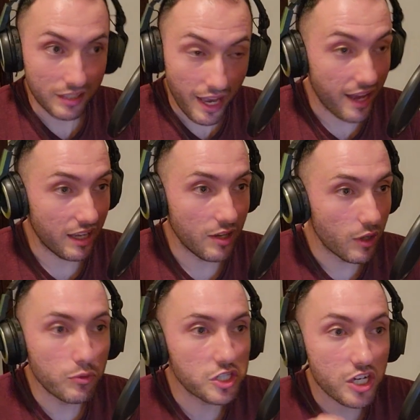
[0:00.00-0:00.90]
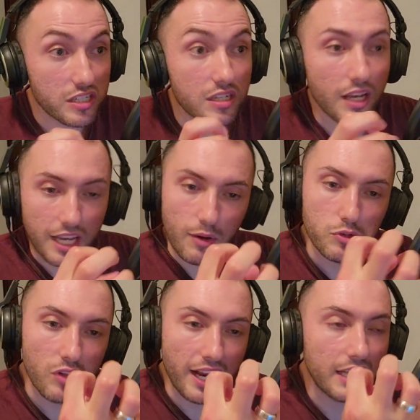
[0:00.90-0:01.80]
Yeah, it was
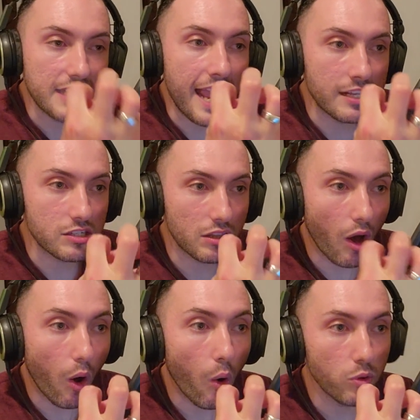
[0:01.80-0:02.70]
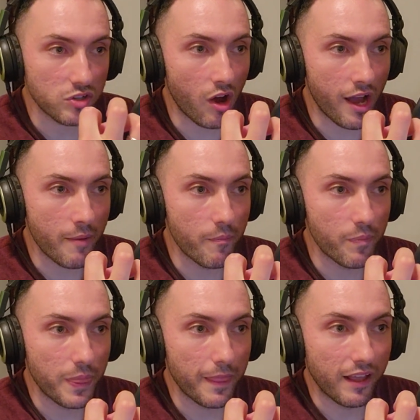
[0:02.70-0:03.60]
like tense the whole time.
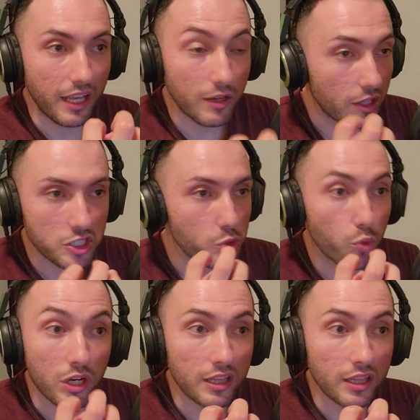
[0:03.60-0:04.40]
It just wouldn't